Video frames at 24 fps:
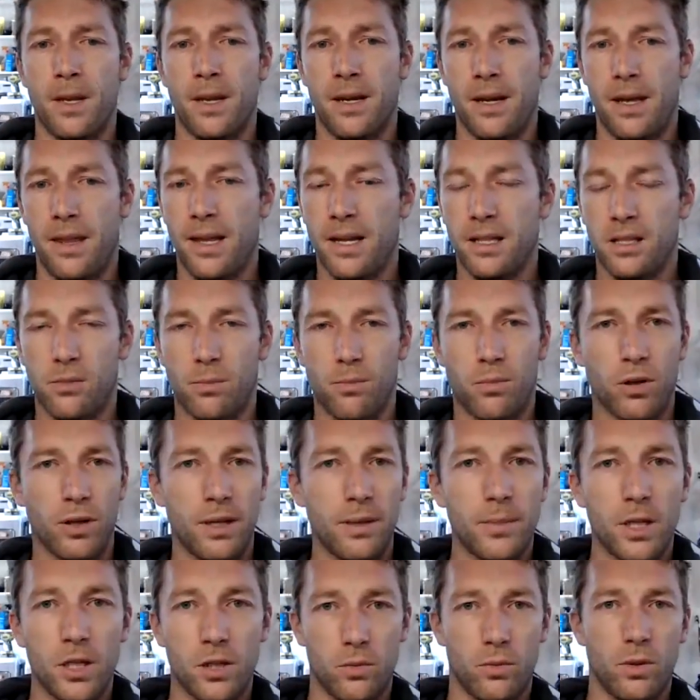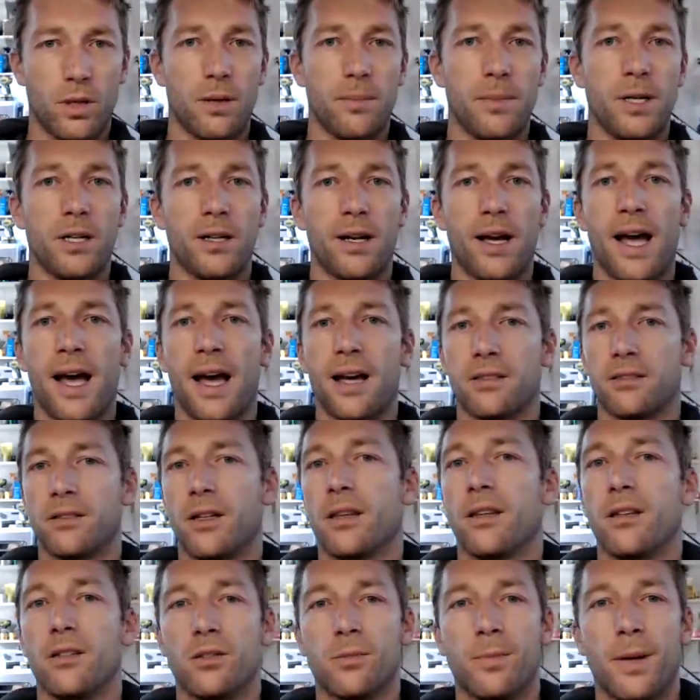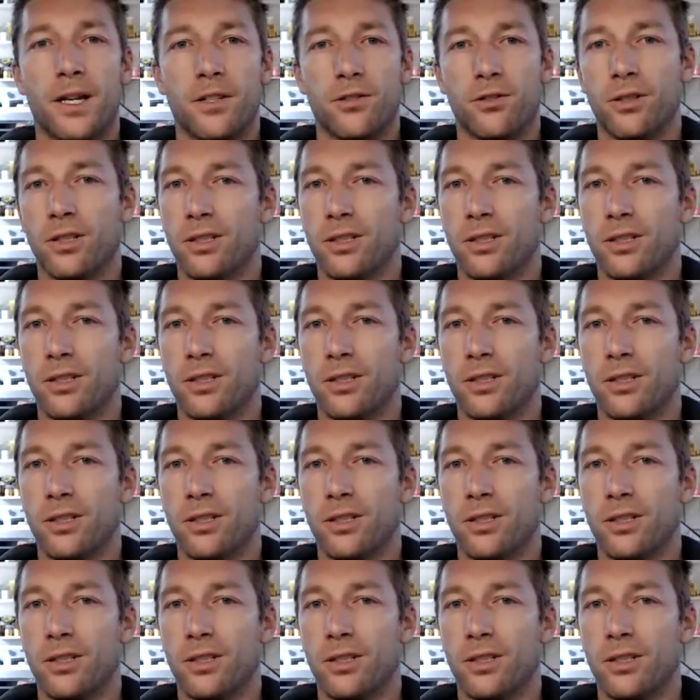And that's pretty much what I'm here to ask. Nothing special.